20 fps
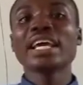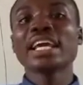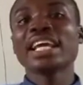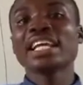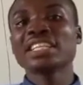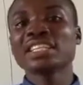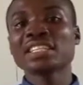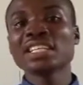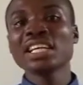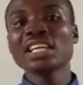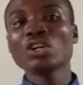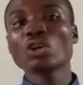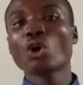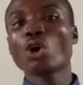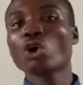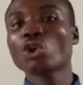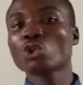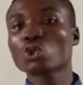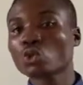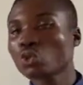a thing
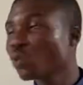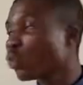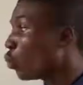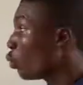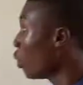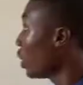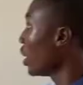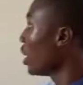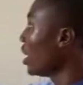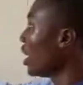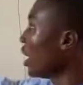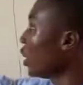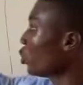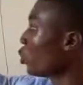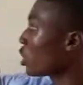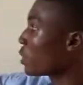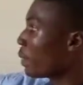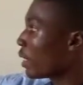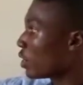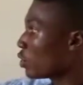or two in
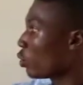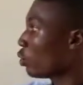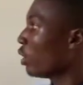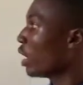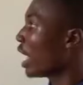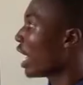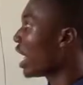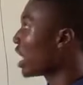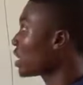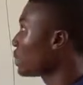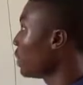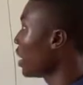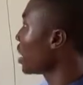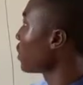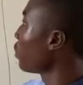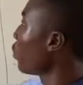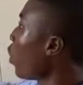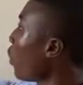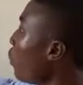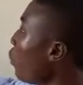those particular
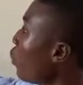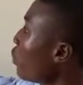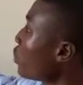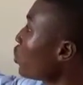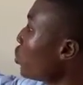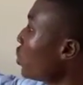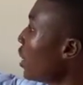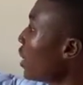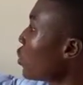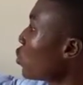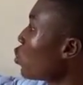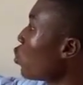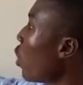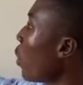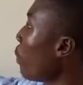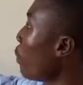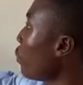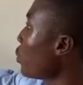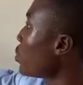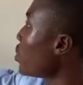aspects, but move straight to your
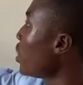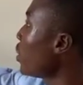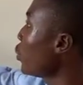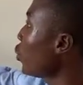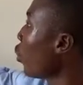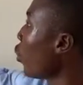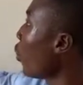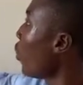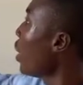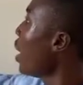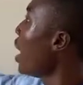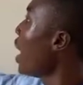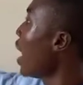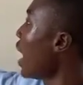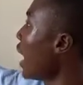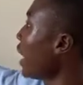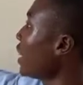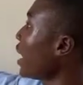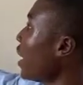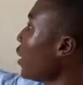procedure
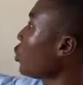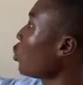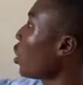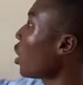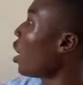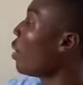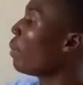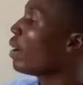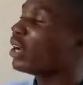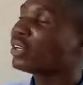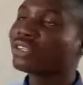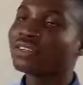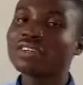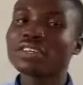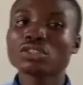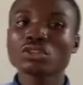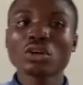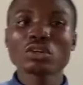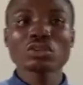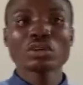and then you talk about the
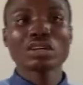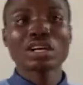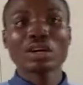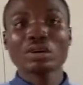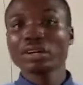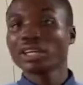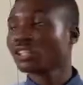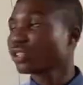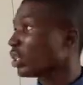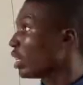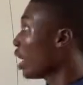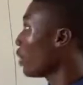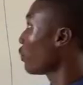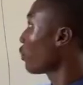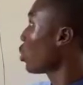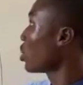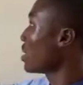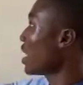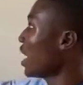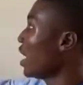results of calculation. Now,
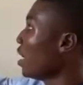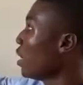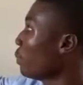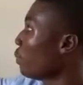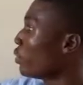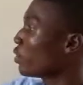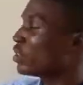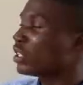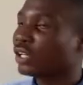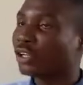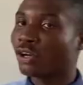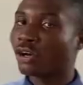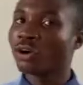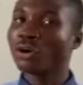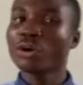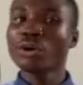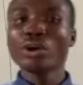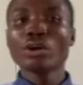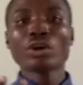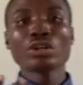concerning the procedure,
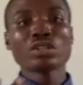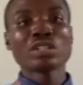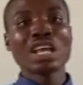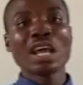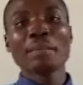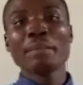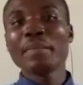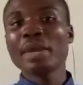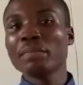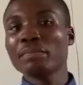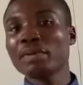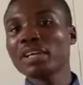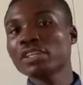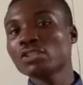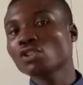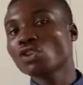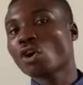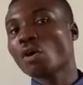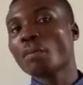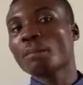there may be
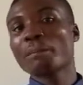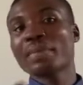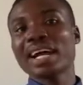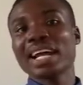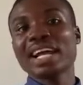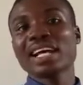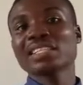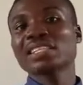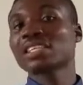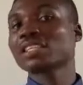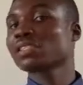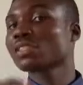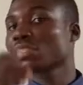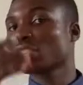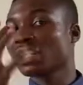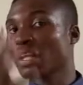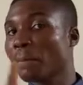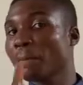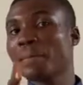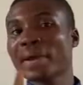some biases
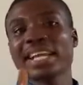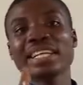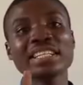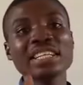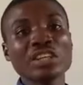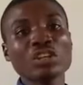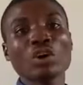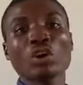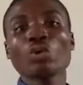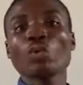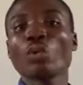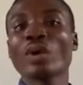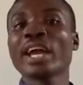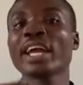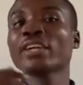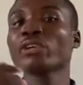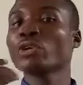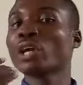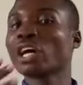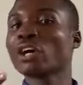depending on
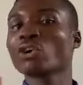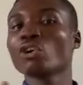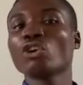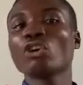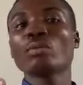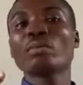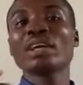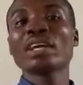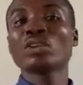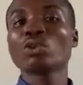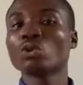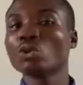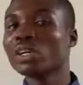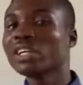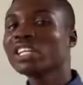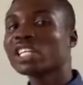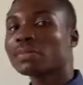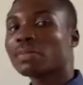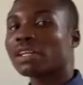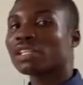when you are going to be
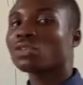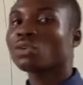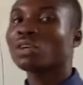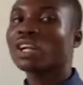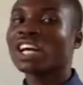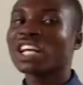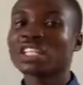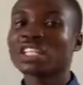doing this particular